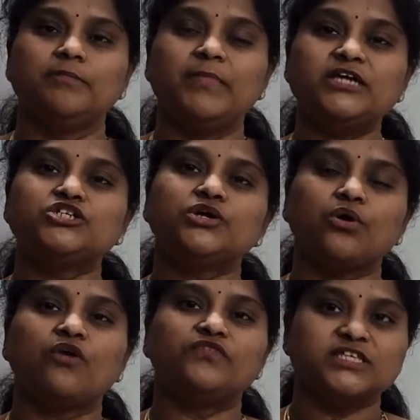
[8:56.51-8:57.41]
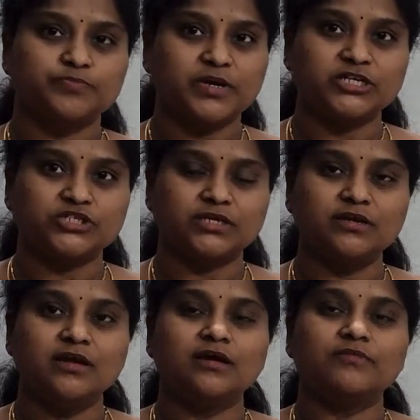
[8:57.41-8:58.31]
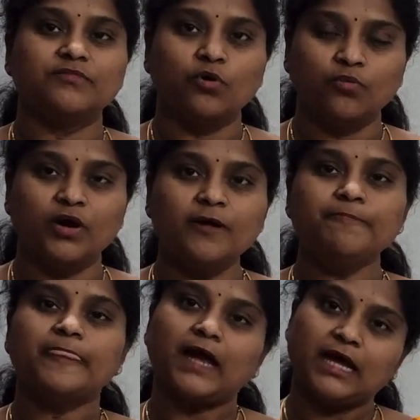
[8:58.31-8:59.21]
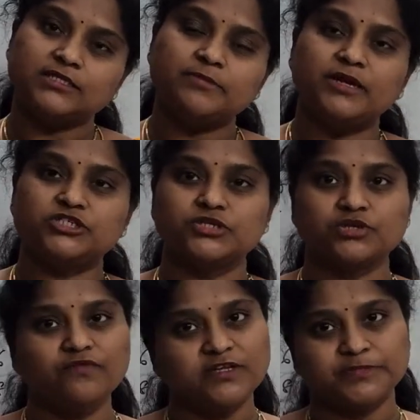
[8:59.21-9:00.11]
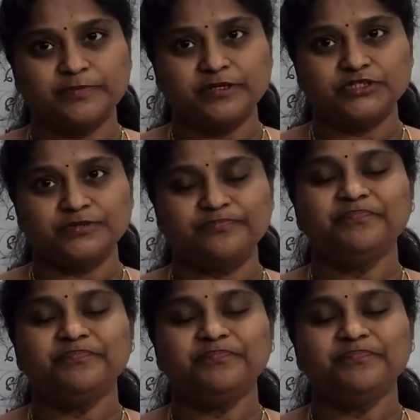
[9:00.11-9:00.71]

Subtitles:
measure of dispersion over other measures of dispersion.